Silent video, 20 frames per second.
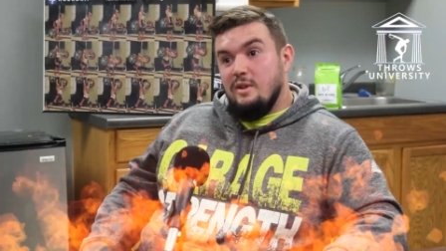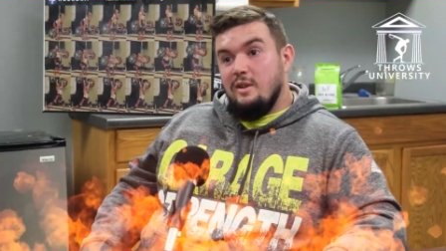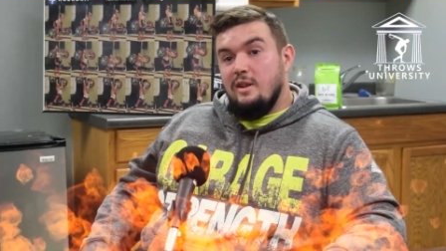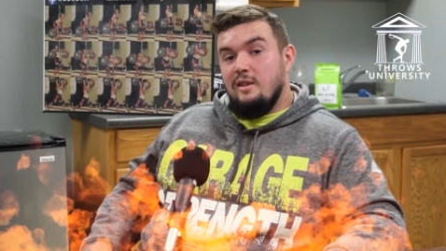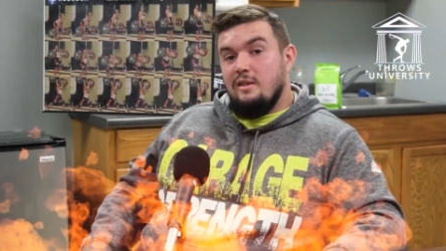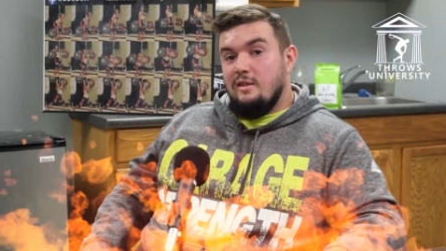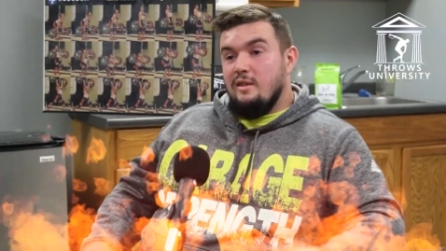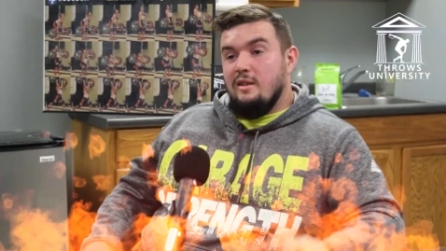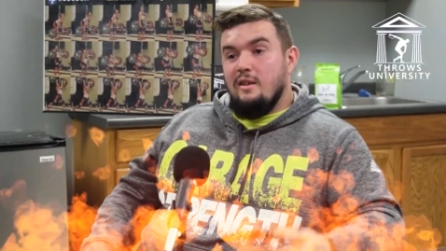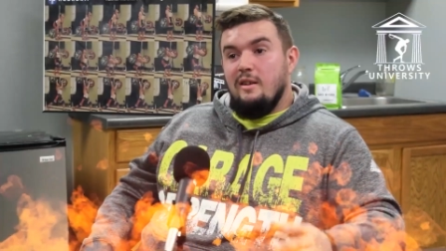Dude,
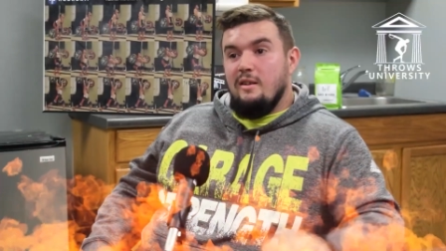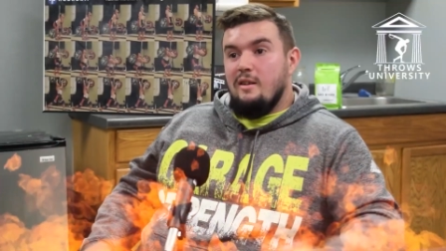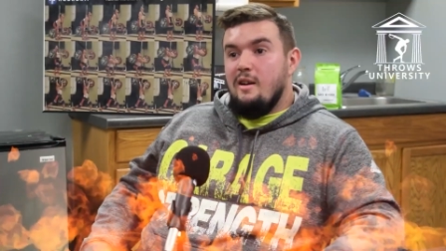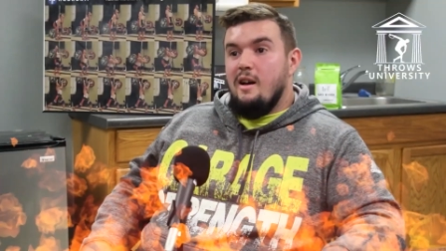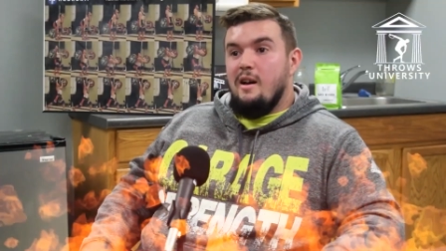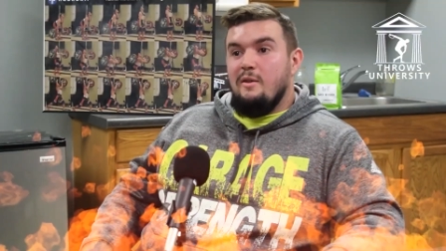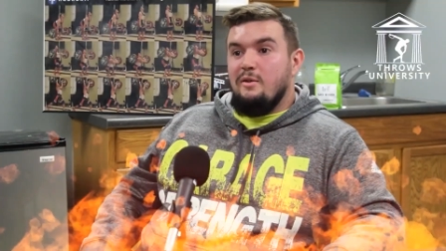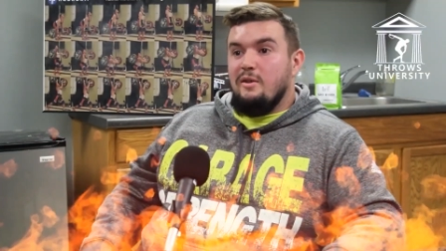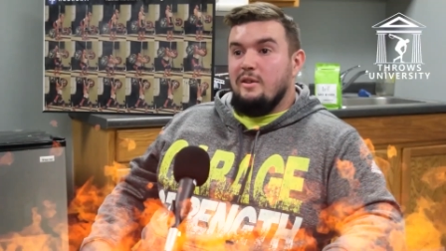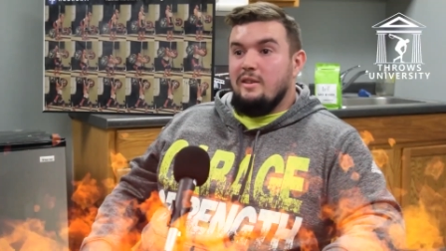he's still in
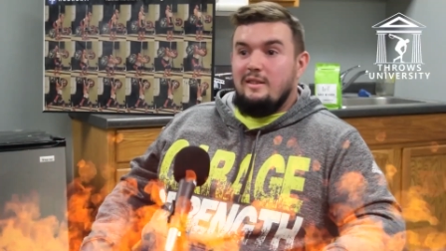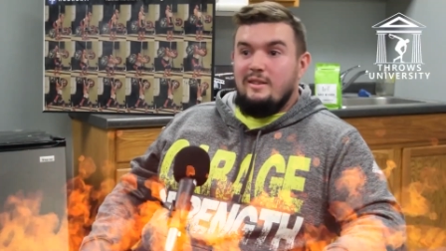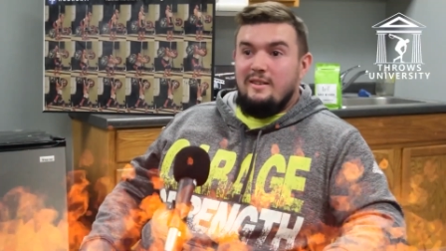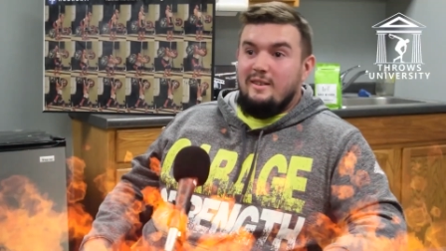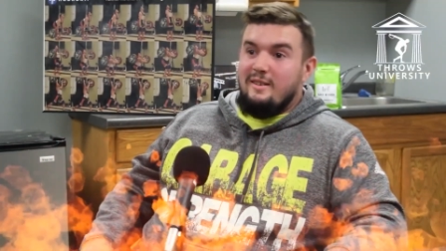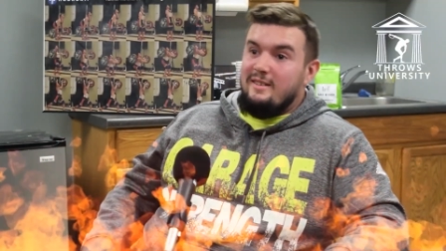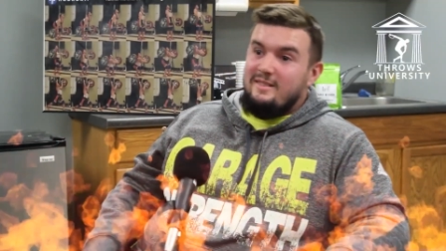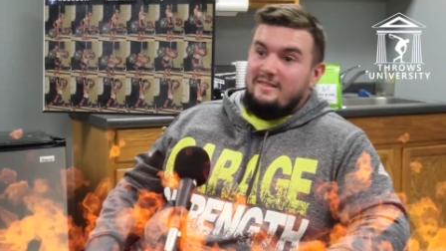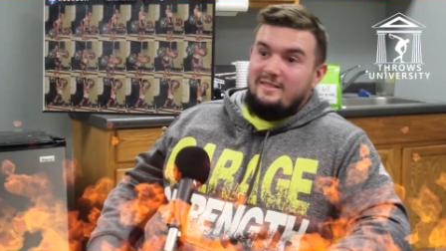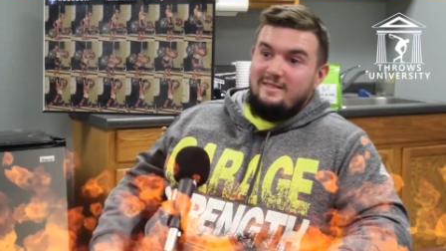office,
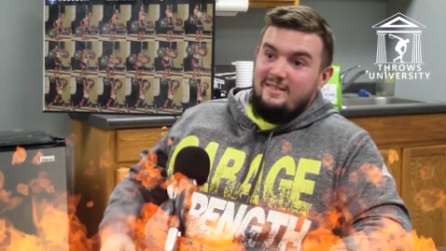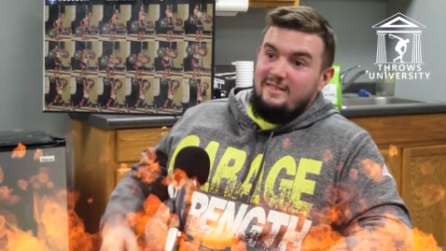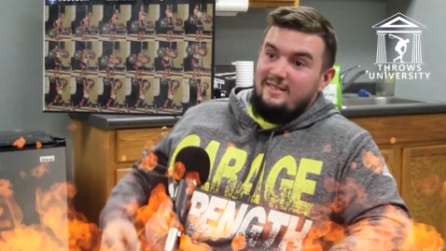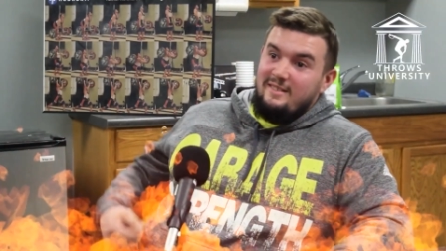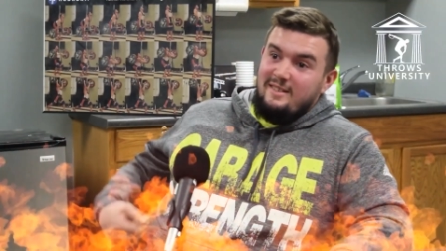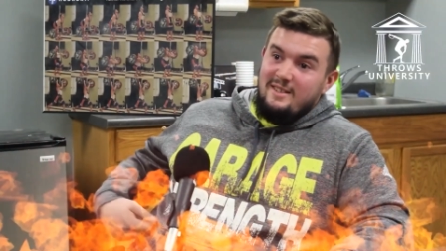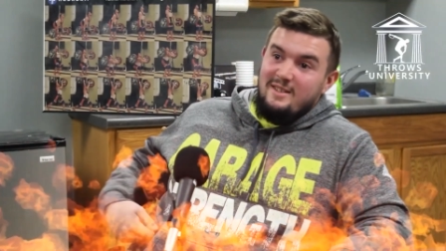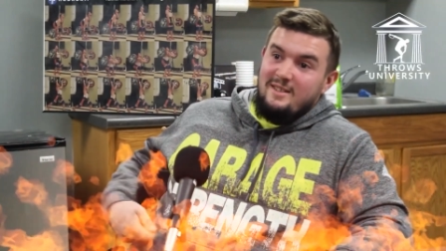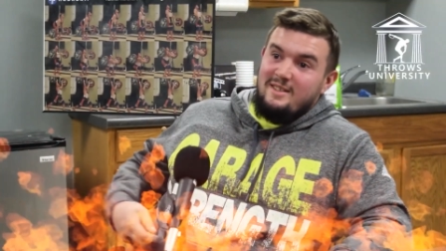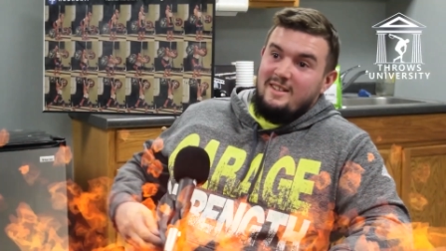dude.
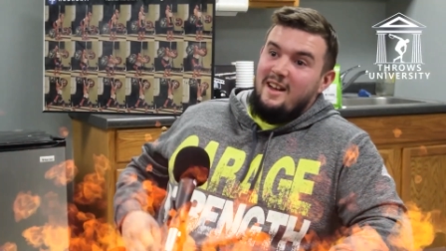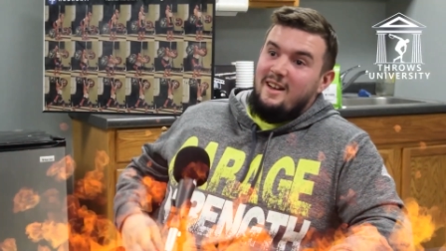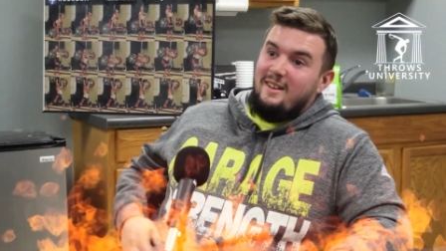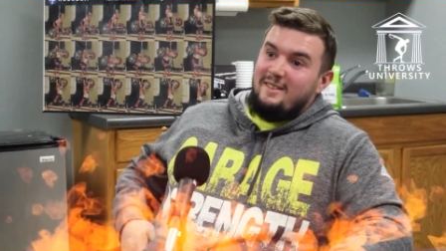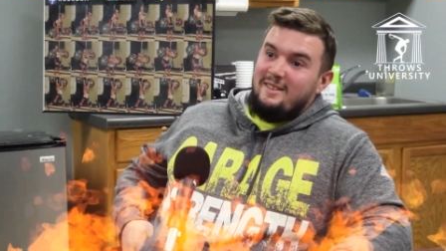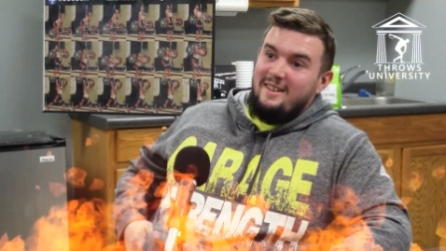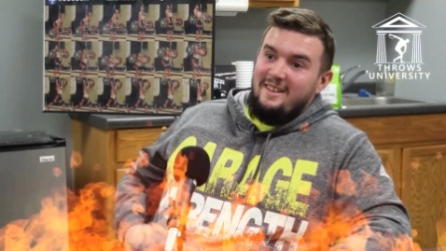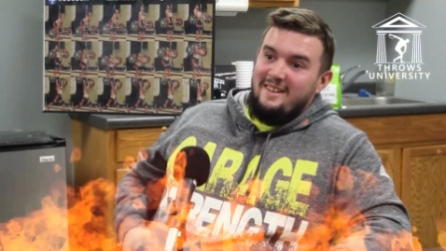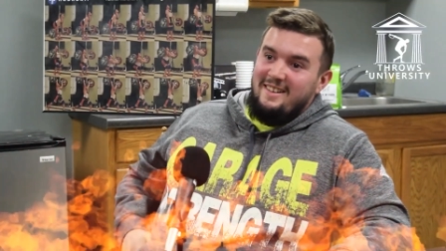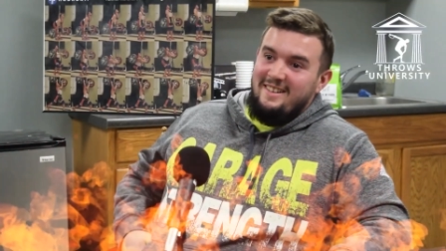Just out
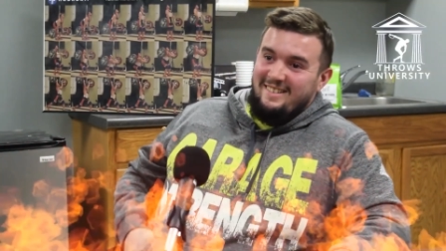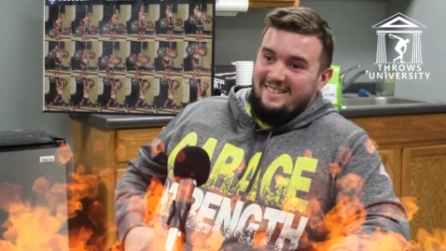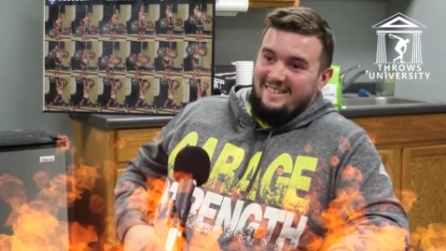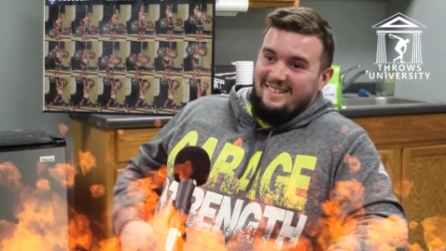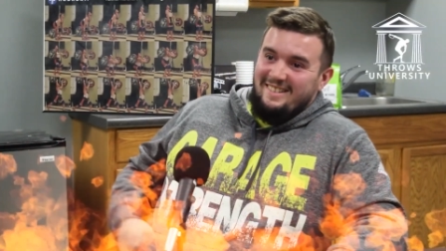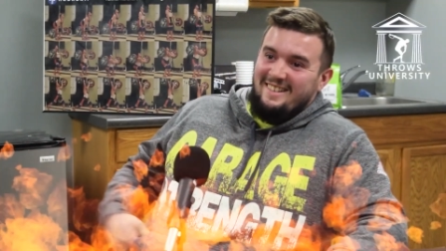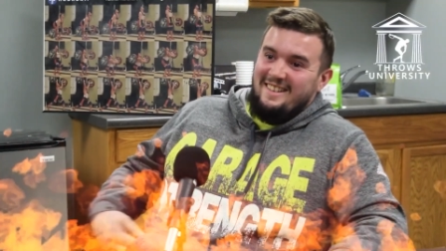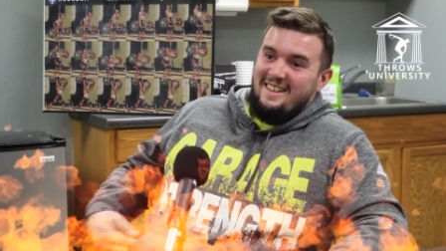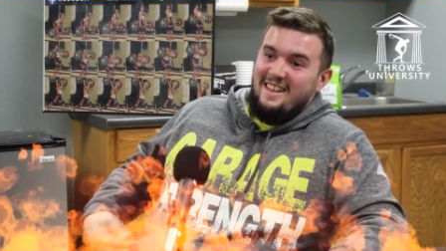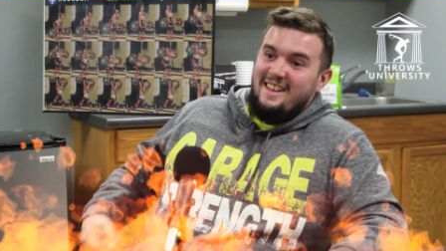there
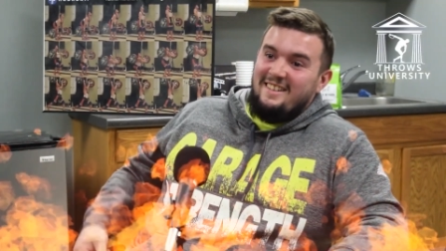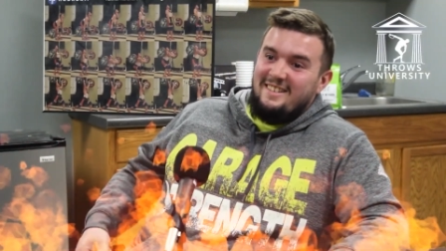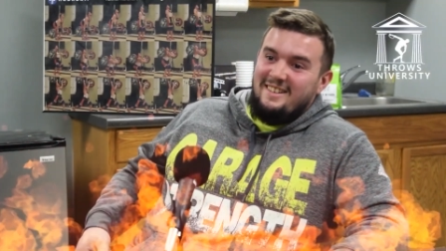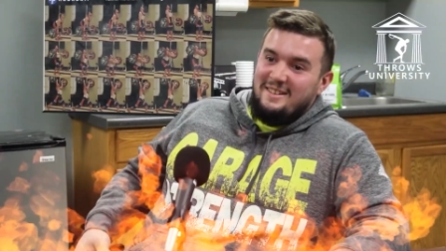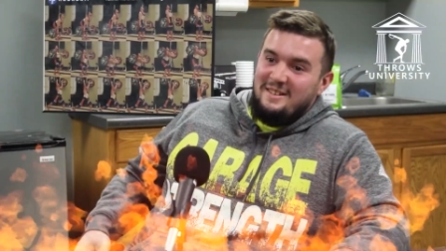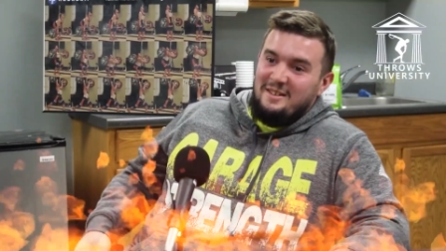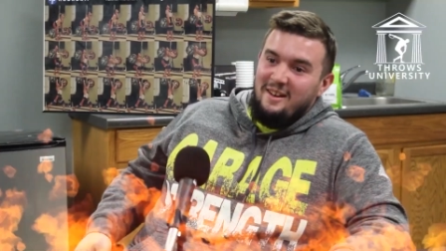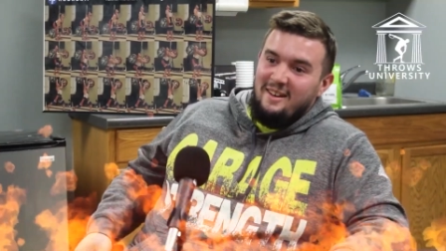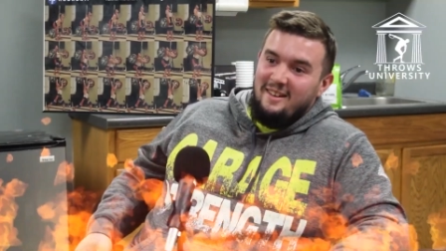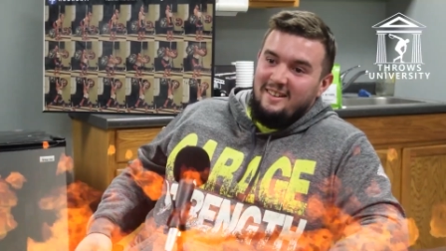getting it
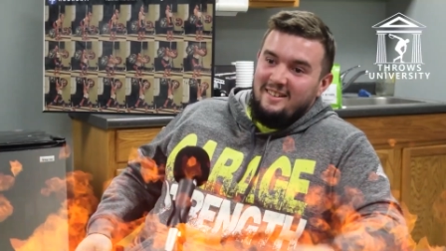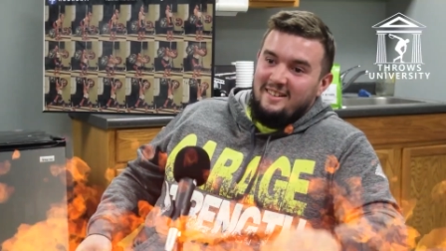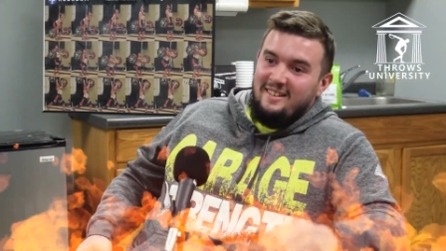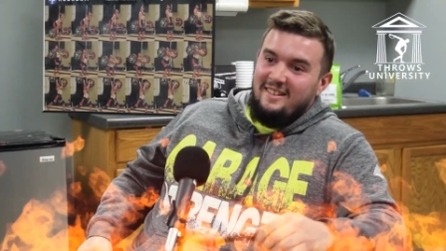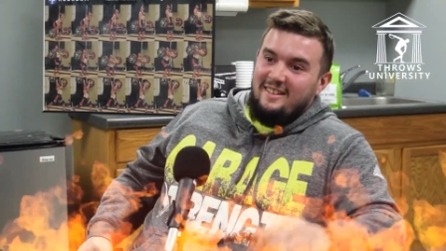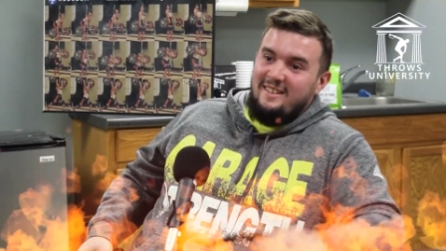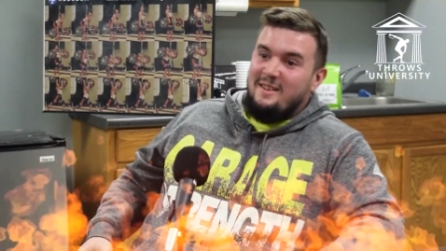done.